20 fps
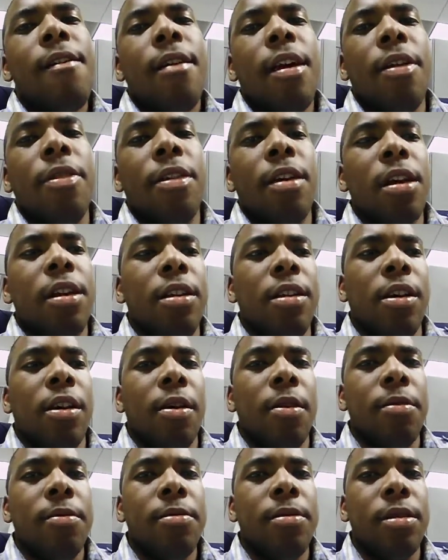And then,
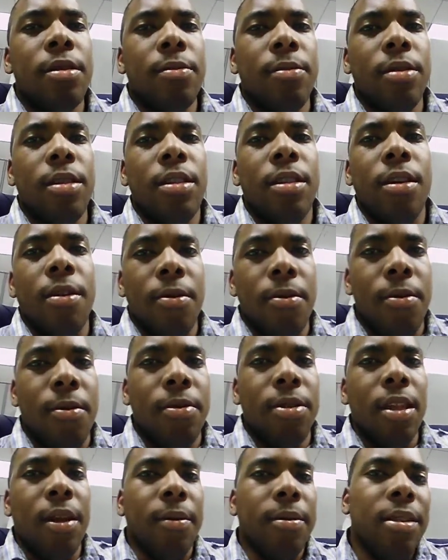with the whole
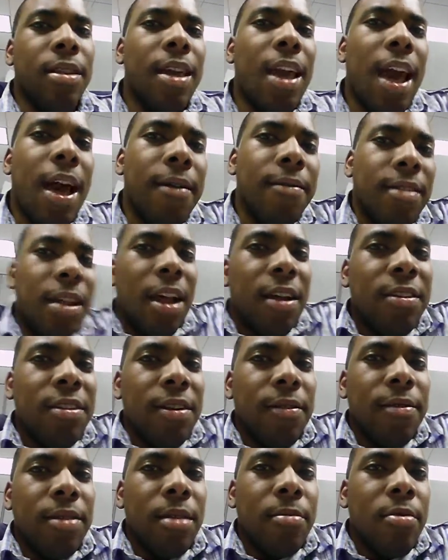thing with the Cavs last
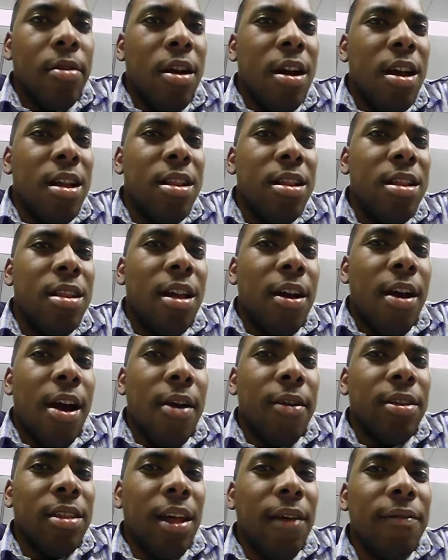year with LeBron, how
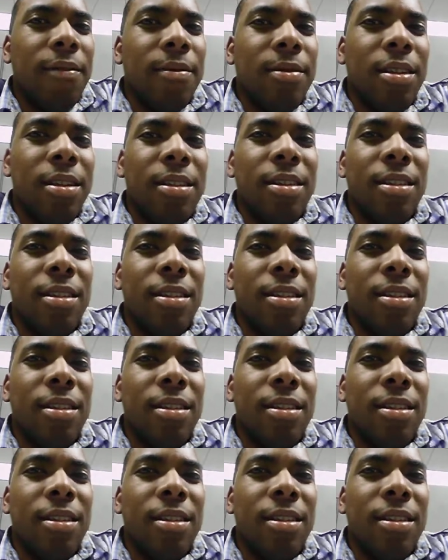he left the